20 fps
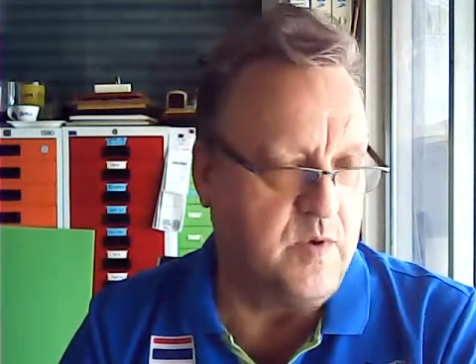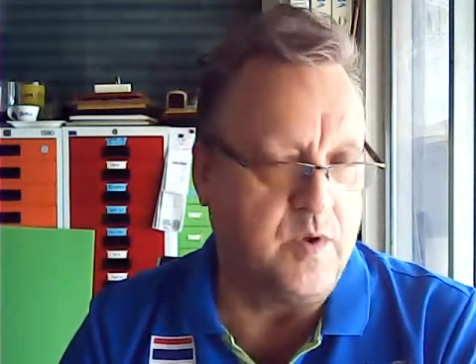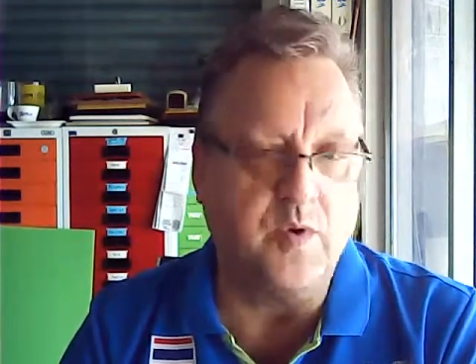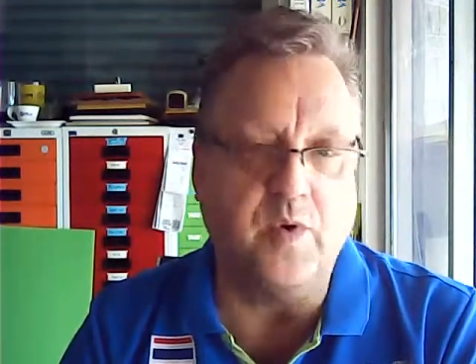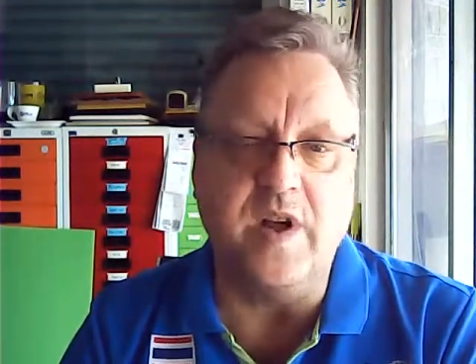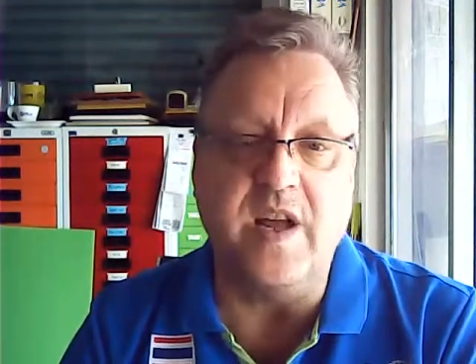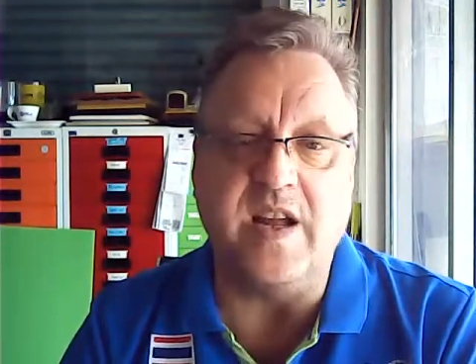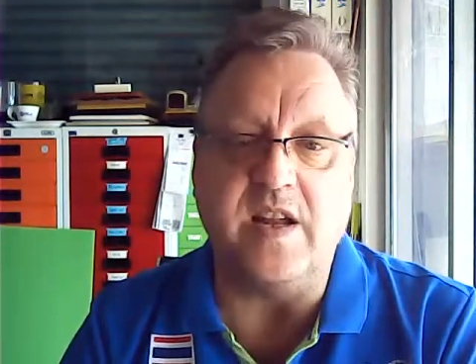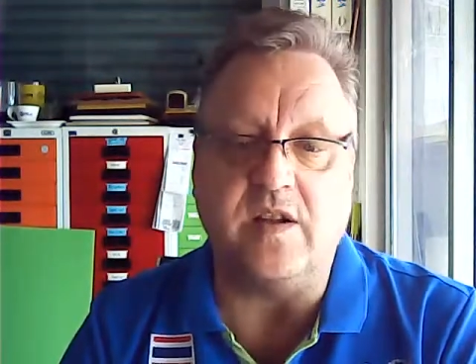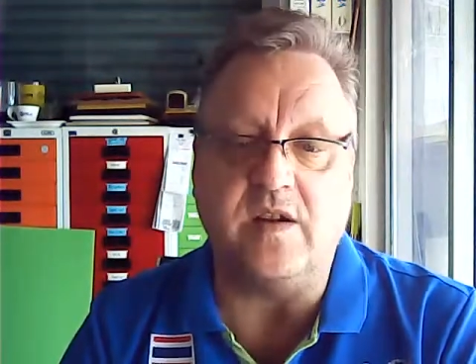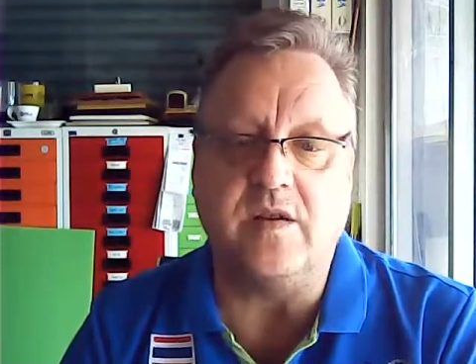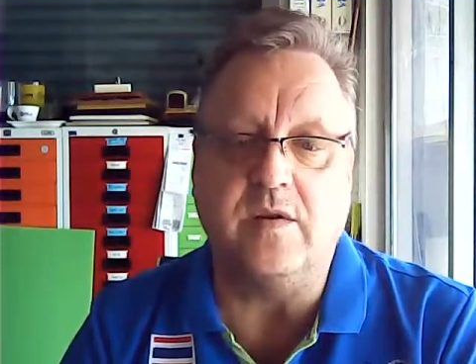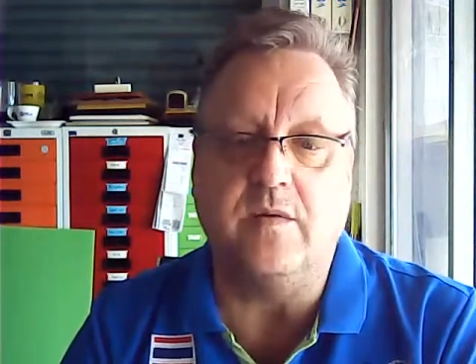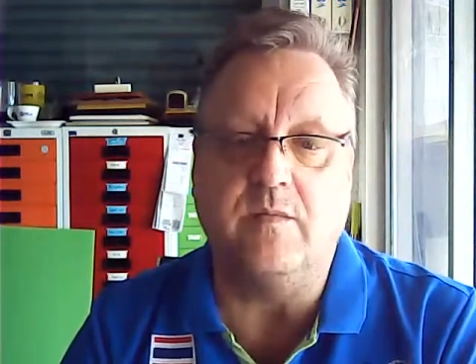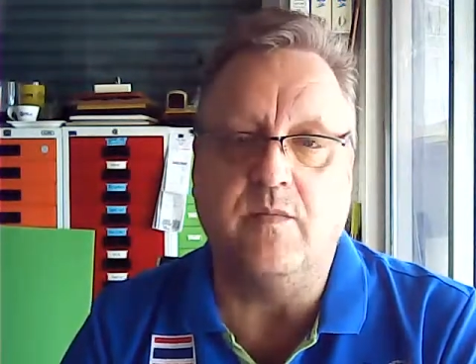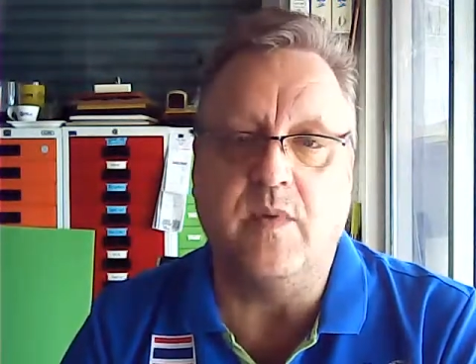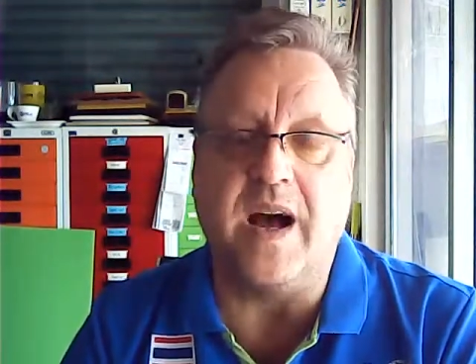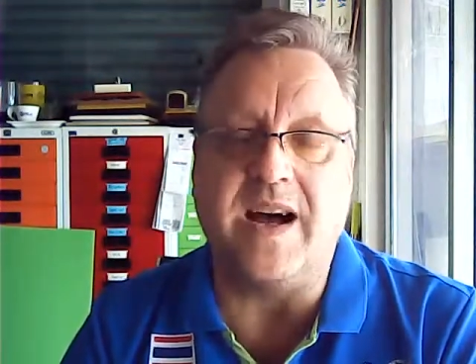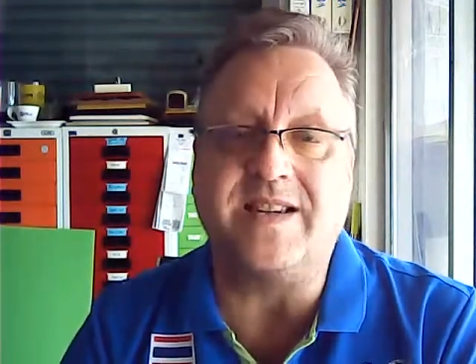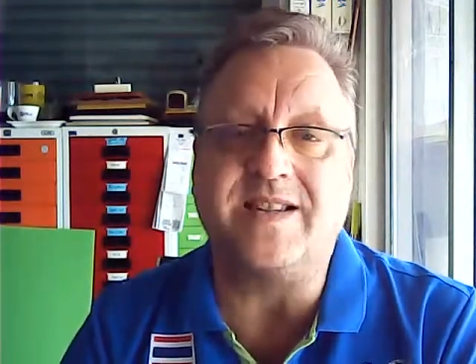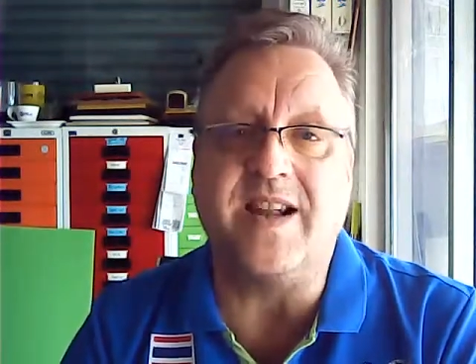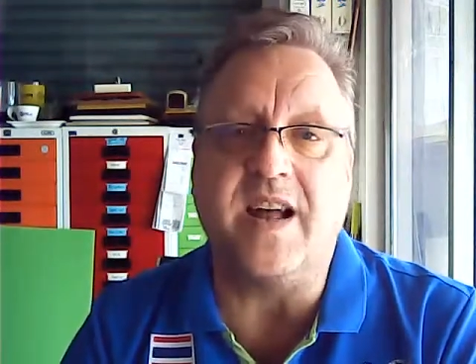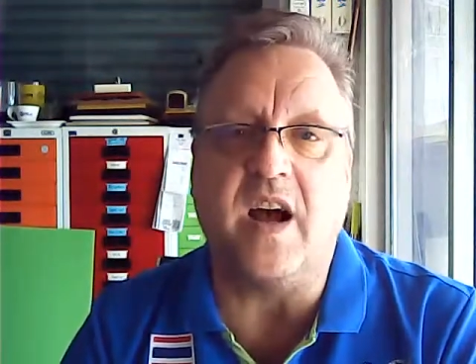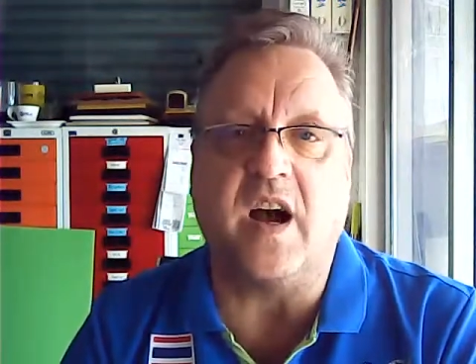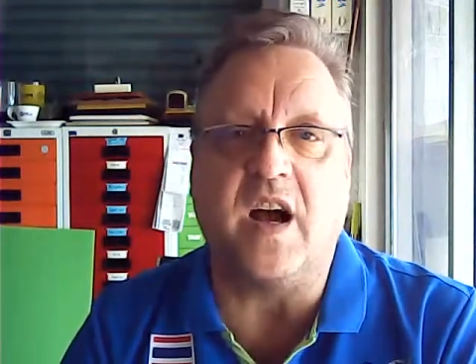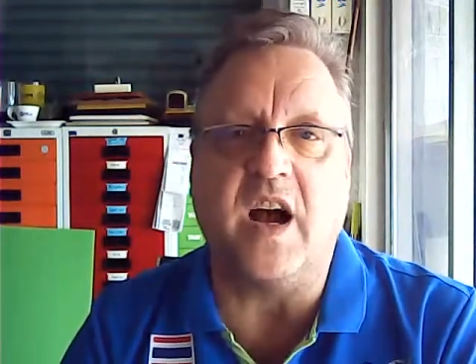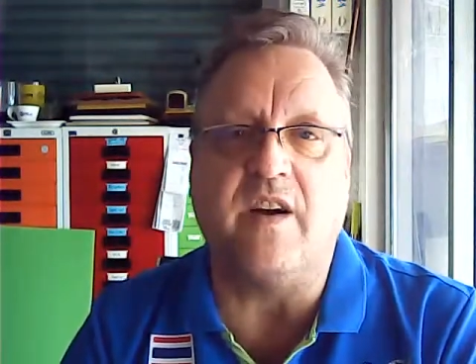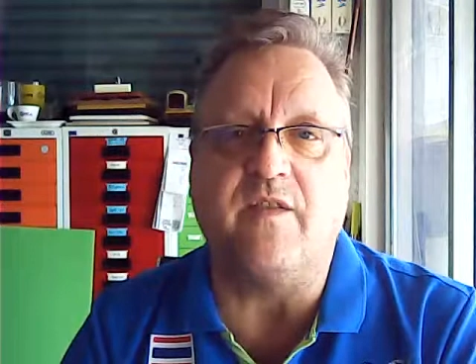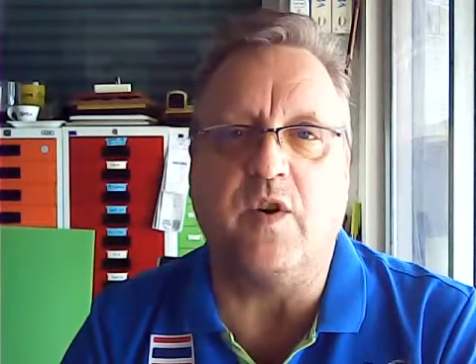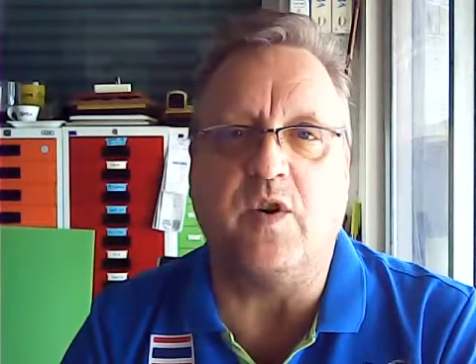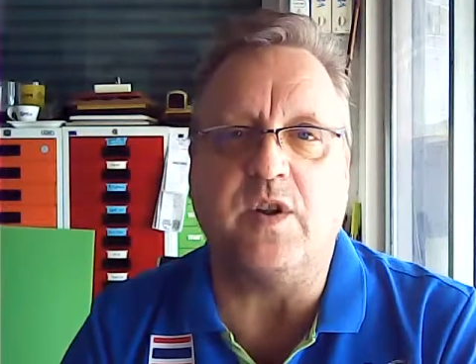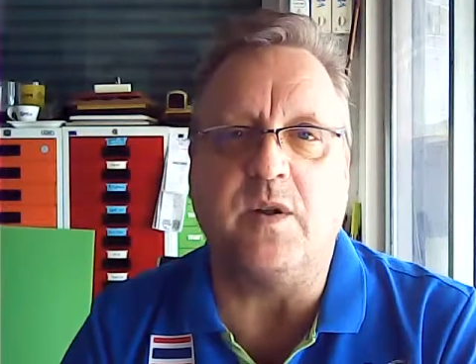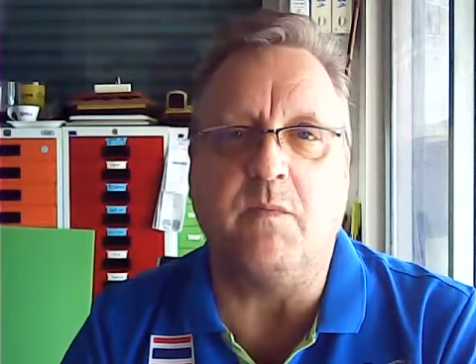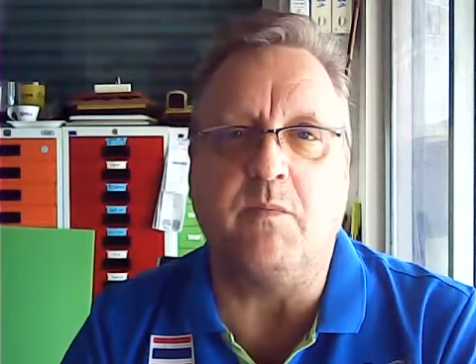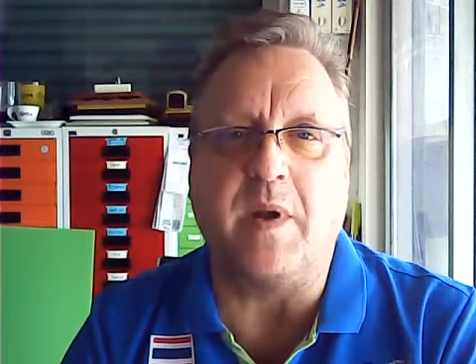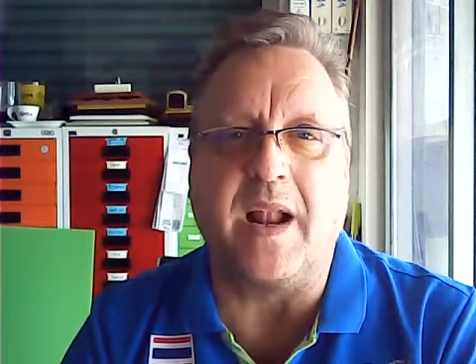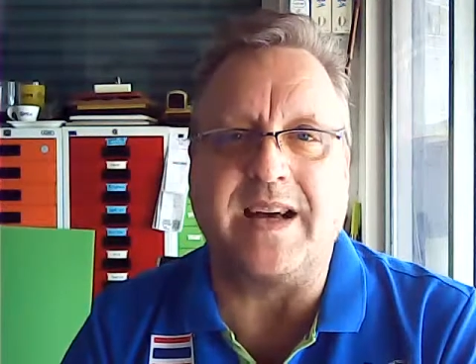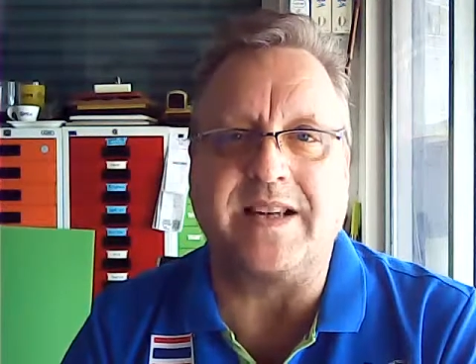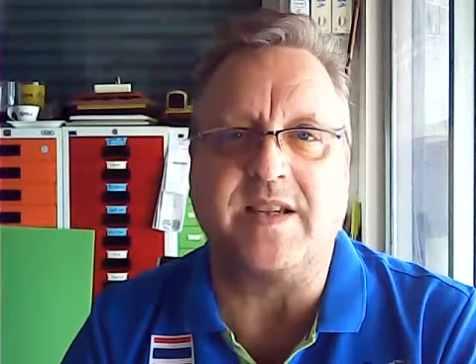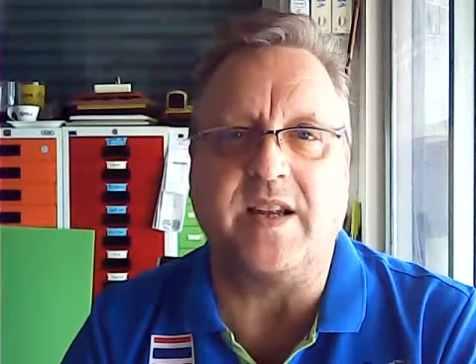to eat as they are covered in
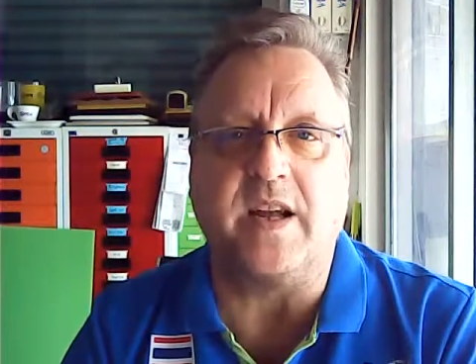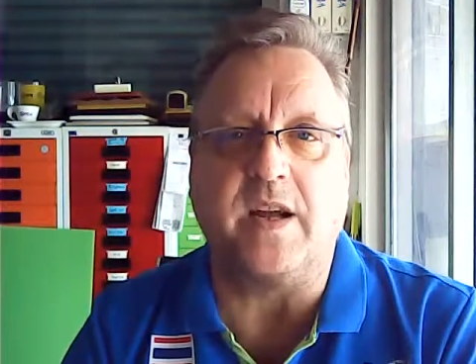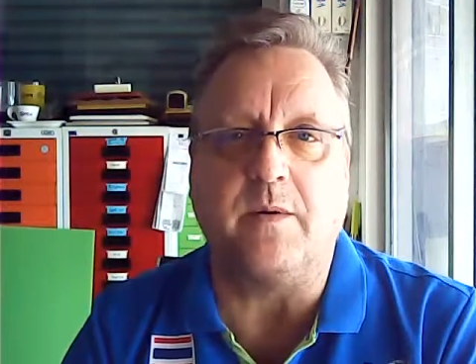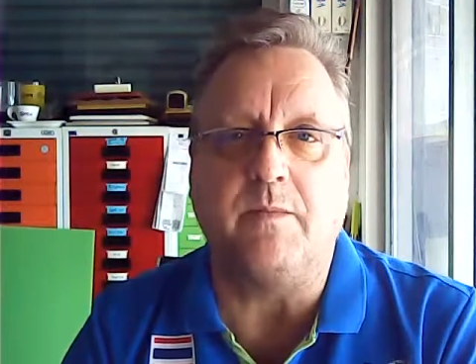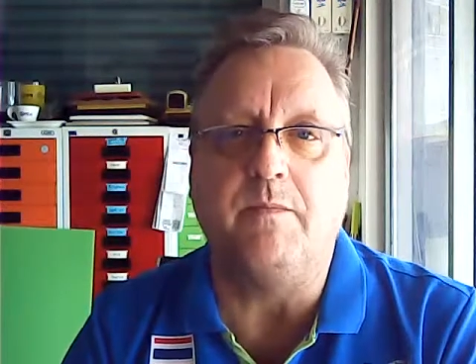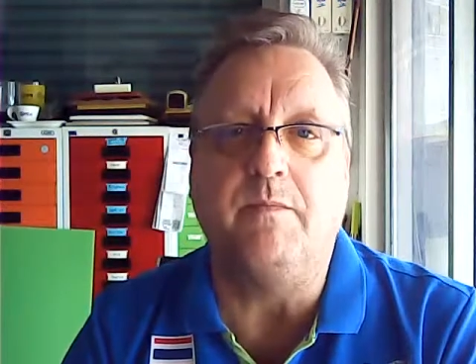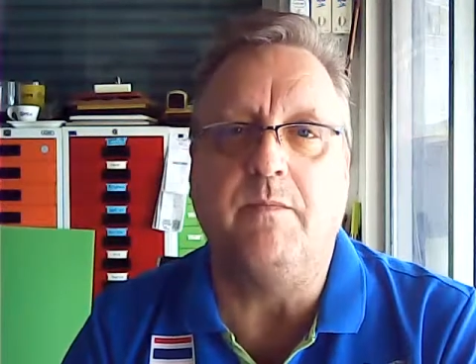plastic.